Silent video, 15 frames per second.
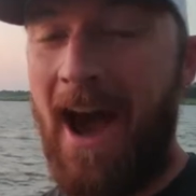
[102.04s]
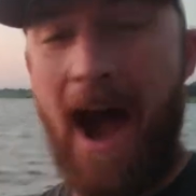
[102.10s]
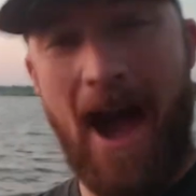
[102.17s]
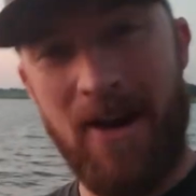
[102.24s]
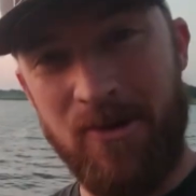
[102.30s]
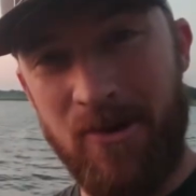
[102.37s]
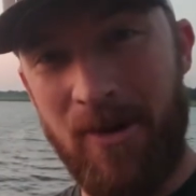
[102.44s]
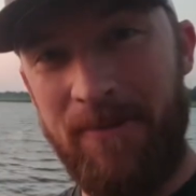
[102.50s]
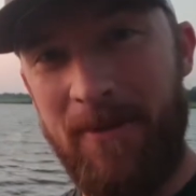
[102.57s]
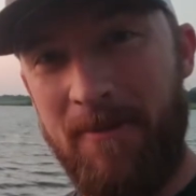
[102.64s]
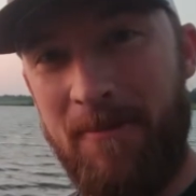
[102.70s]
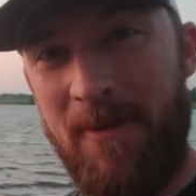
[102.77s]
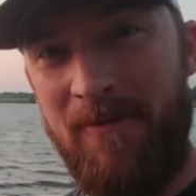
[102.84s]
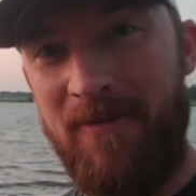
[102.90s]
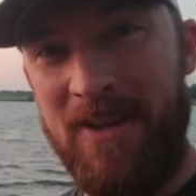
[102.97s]
I don't know if you've
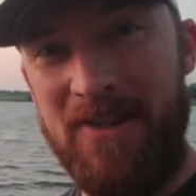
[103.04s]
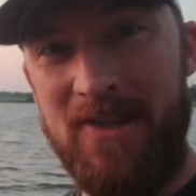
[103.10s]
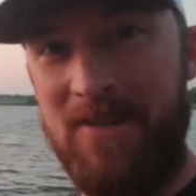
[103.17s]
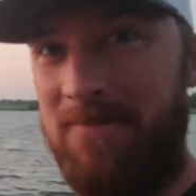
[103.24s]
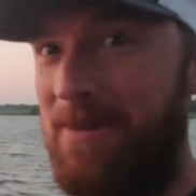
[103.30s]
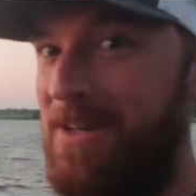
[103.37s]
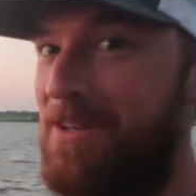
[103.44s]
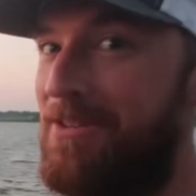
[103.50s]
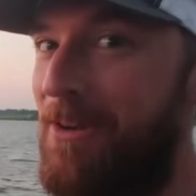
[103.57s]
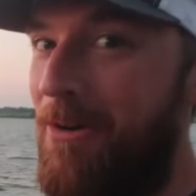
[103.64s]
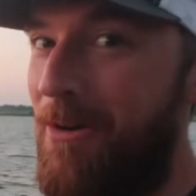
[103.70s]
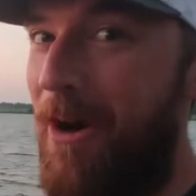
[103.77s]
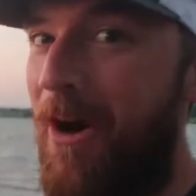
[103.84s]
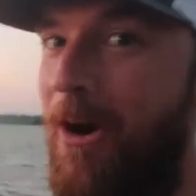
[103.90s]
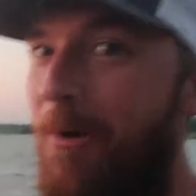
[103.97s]
been fishing, but you
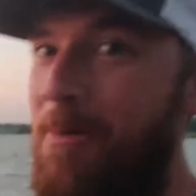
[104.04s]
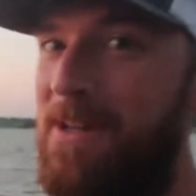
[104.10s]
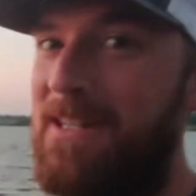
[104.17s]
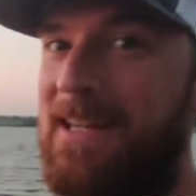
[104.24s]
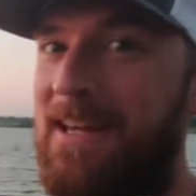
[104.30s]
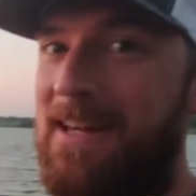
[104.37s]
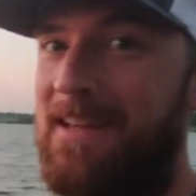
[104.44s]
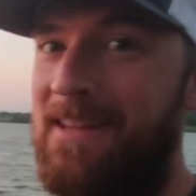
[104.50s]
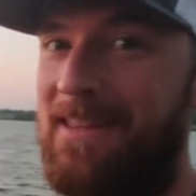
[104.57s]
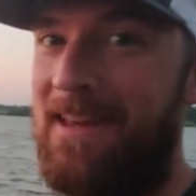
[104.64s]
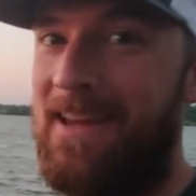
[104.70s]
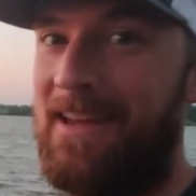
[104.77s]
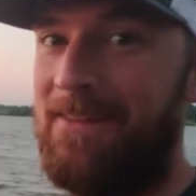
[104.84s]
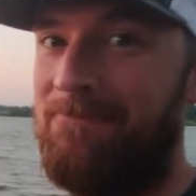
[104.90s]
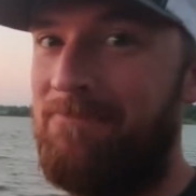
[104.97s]
don't always get
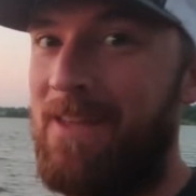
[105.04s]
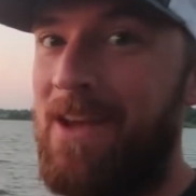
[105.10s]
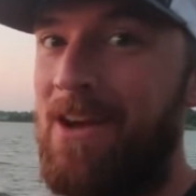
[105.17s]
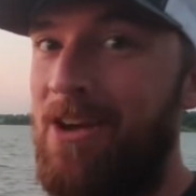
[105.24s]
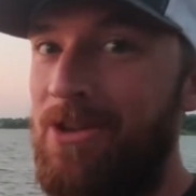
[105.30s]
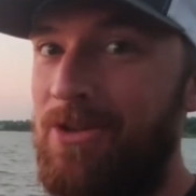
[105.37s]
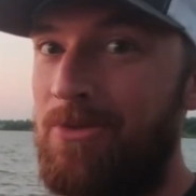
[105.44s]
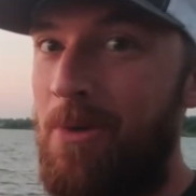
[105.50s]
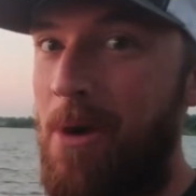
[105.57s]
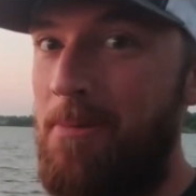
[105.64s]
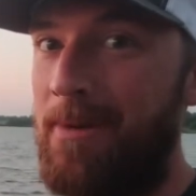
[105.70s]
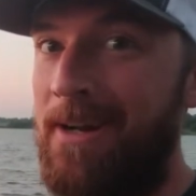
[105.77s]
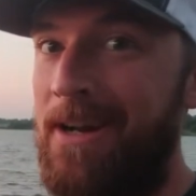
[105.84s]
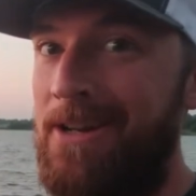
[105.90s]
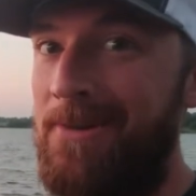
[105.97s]
anything. So what we're
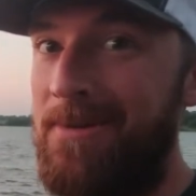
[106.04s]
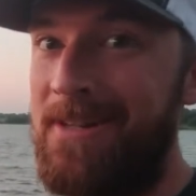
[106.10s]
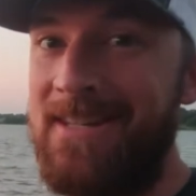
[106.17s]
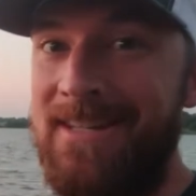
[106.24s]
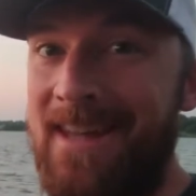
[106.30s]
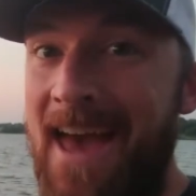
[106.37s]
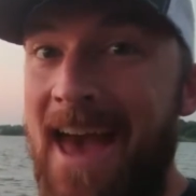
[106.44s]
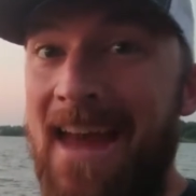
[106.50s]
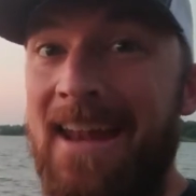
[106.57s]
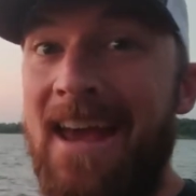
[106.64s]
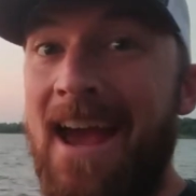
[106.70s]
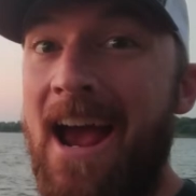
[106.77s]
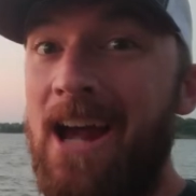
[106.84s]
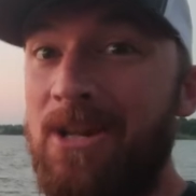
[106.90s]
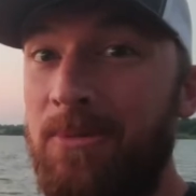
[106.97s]
going to do instead
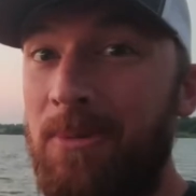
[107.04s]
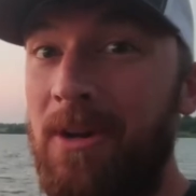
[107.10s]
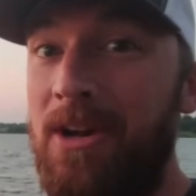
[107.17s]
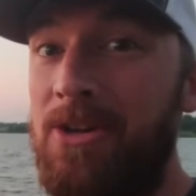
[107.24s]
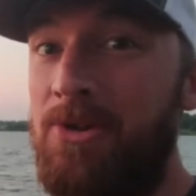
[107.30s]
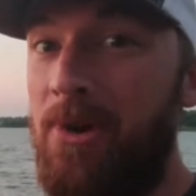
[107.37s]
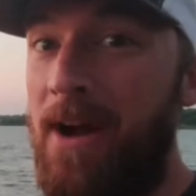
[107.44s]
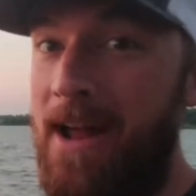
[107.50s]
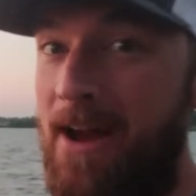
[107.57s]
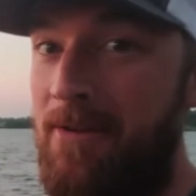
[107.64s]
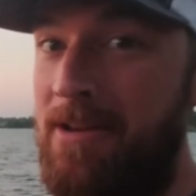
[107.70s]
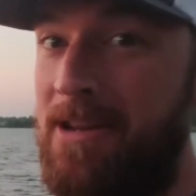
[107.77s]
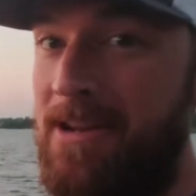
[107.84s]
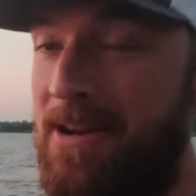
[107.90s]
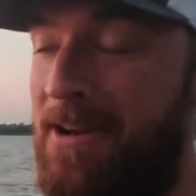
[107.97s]
is we're going to try out
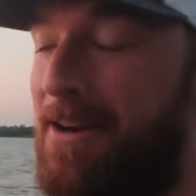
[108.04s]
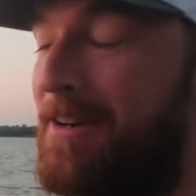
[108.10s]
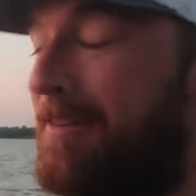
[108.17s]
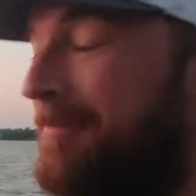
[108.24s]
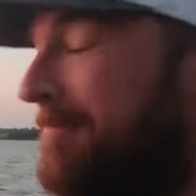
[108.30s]
here